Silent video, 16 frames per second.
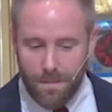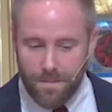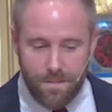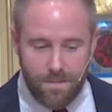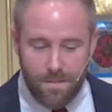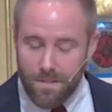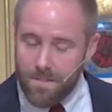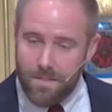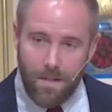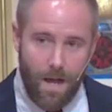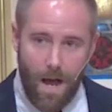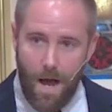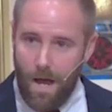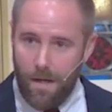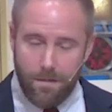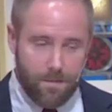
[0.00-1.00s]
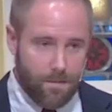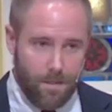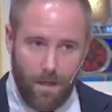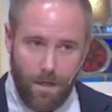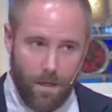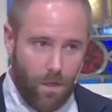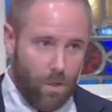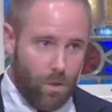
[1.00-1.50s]
Now, this does
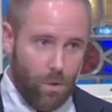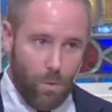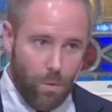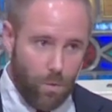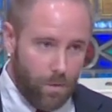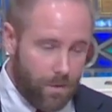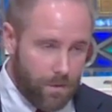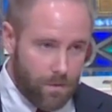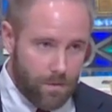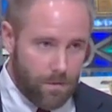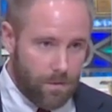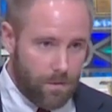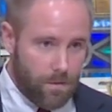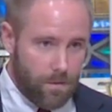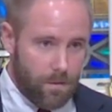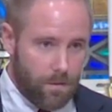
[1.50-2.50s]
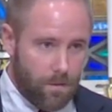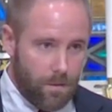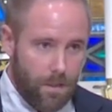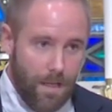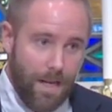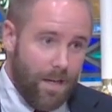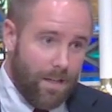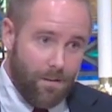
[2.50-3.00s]
not include
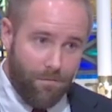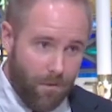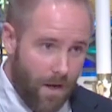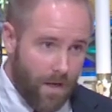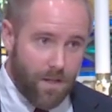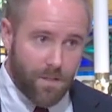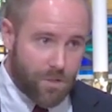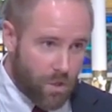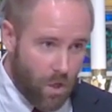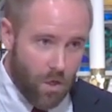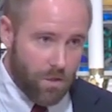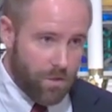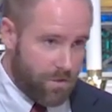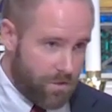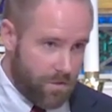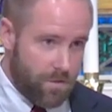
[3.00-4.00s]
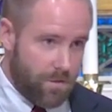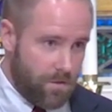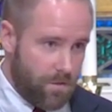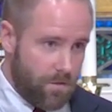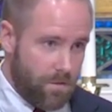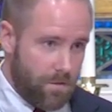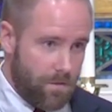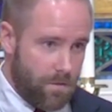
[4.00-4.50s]
needing to find a church